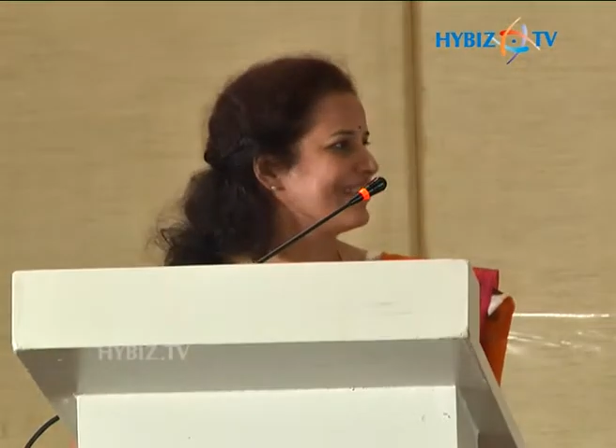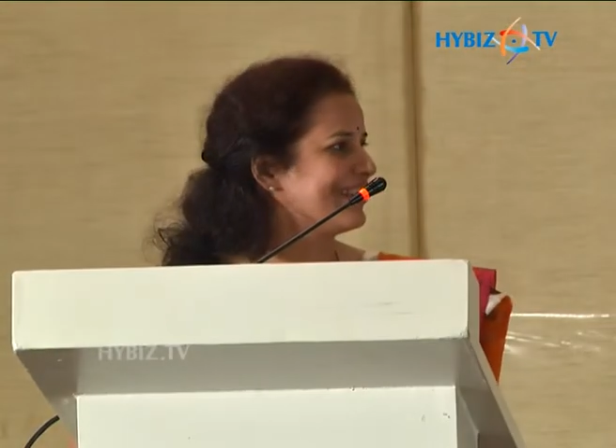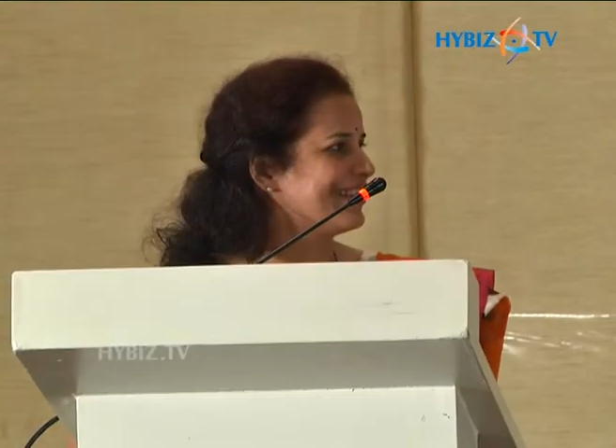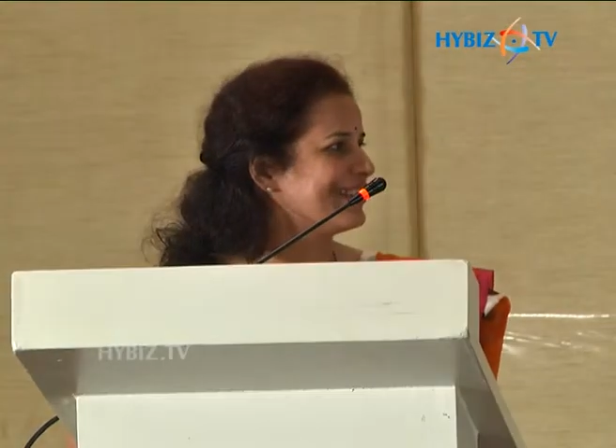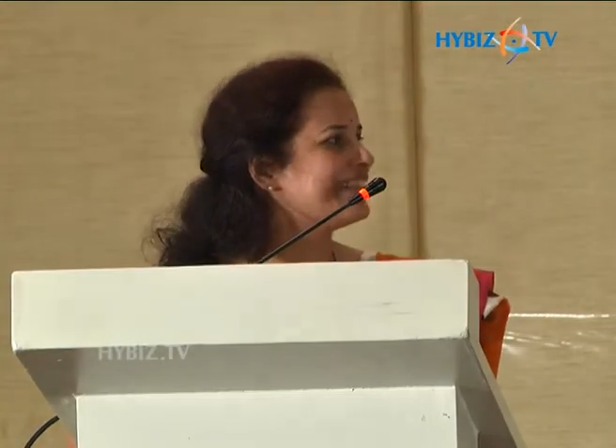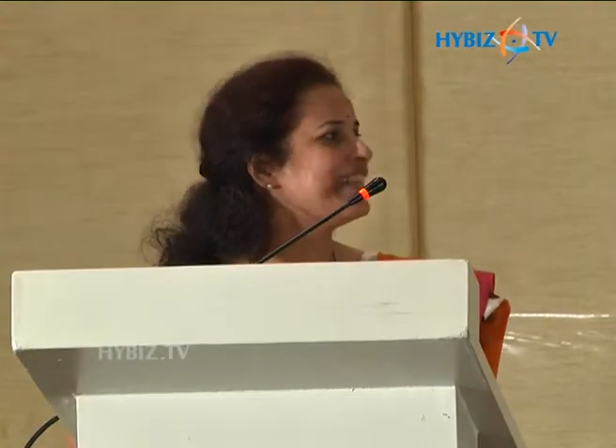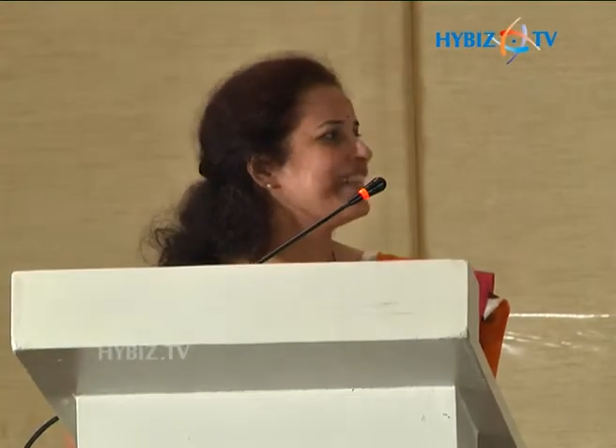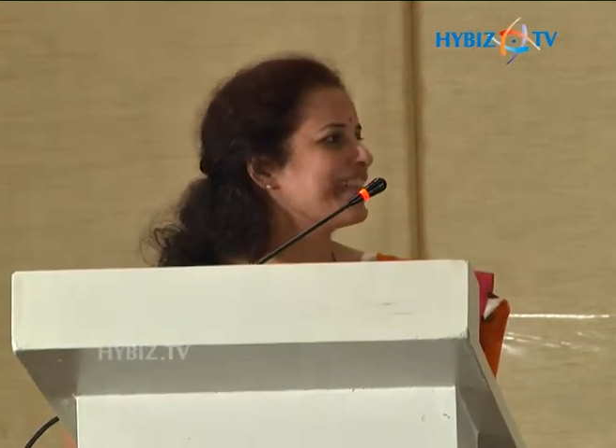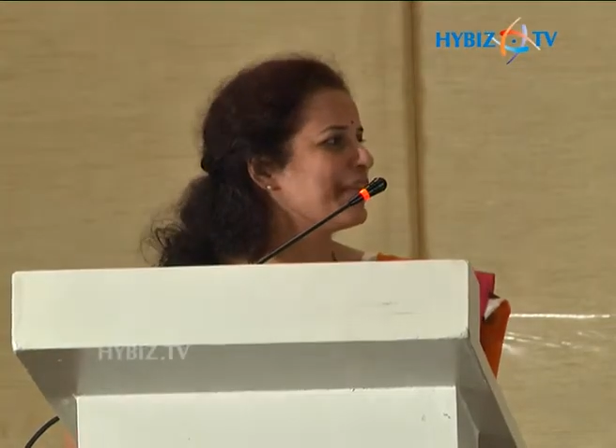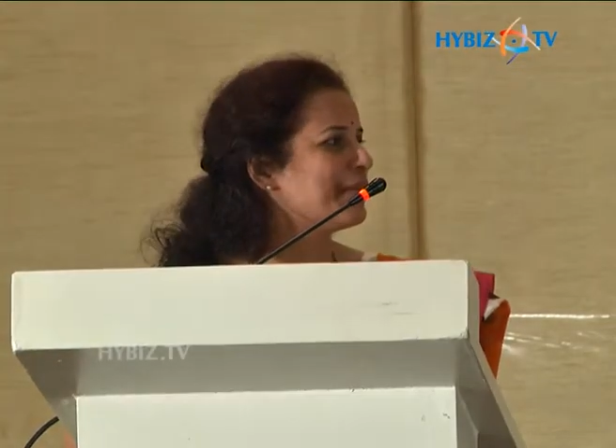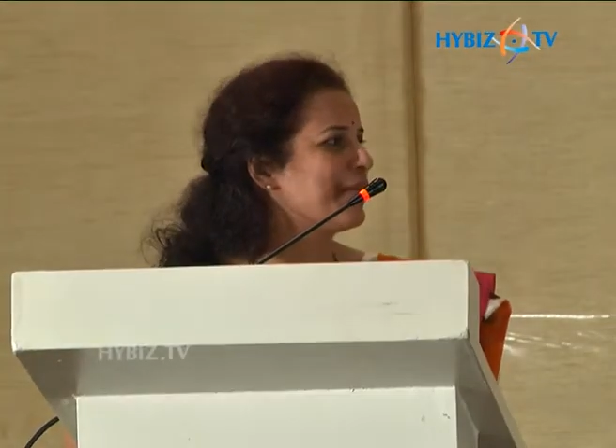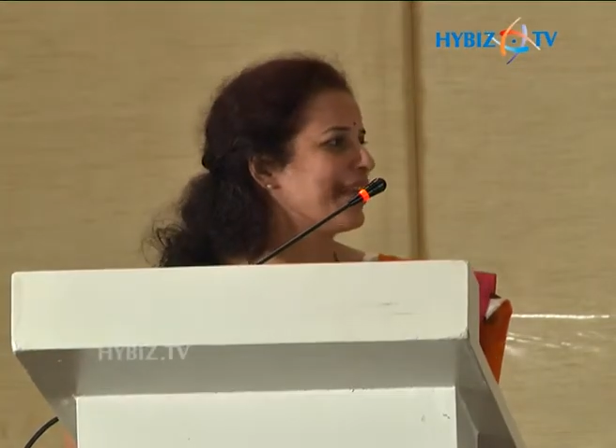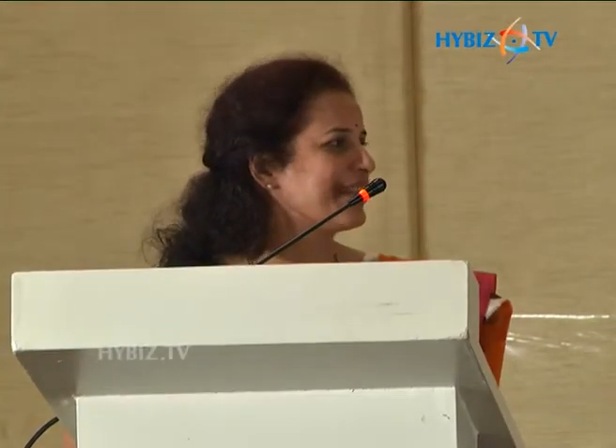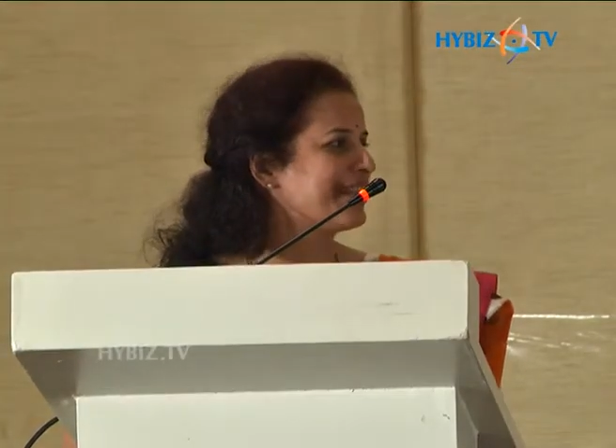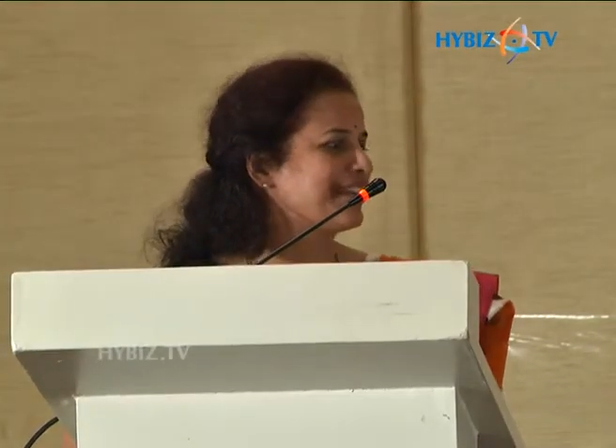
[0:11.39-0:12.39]
uh, dil ke
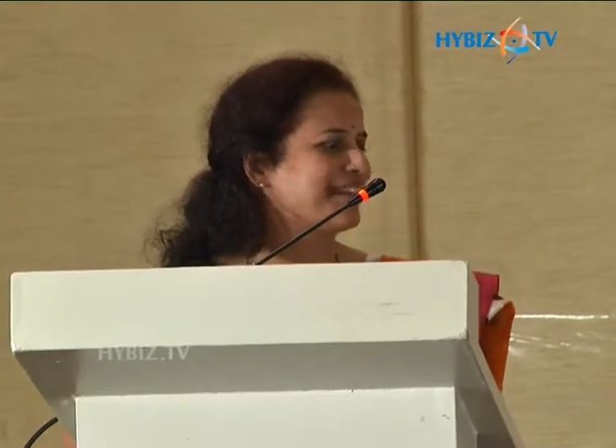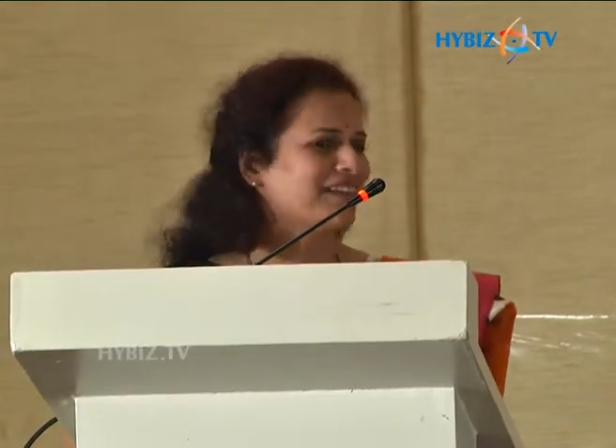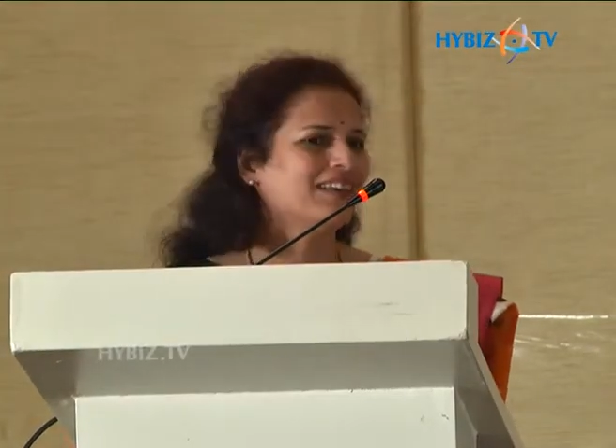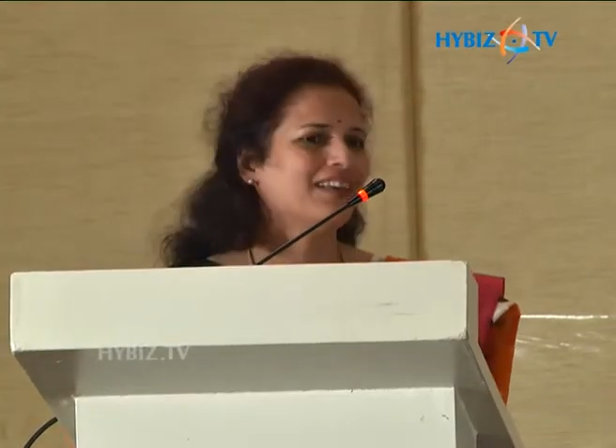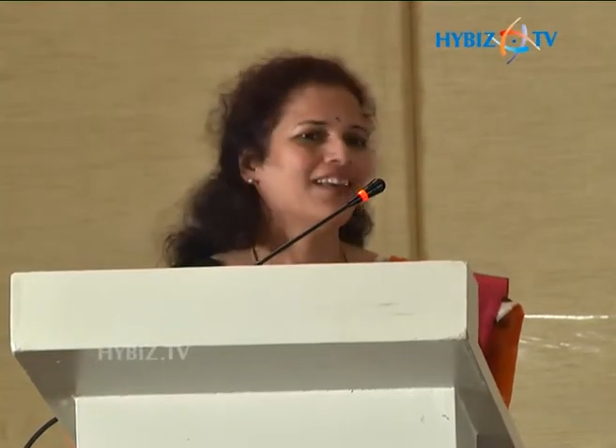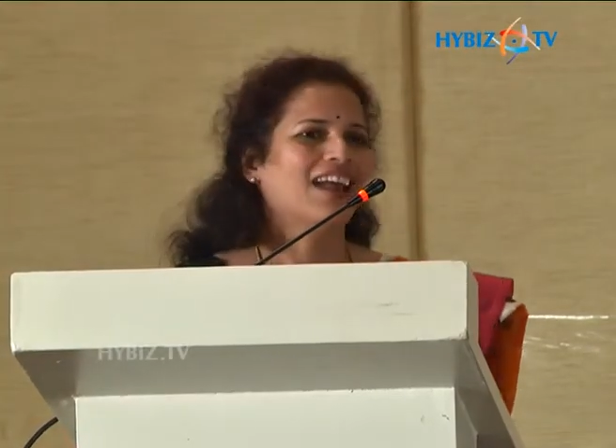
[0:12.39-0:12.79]
baatein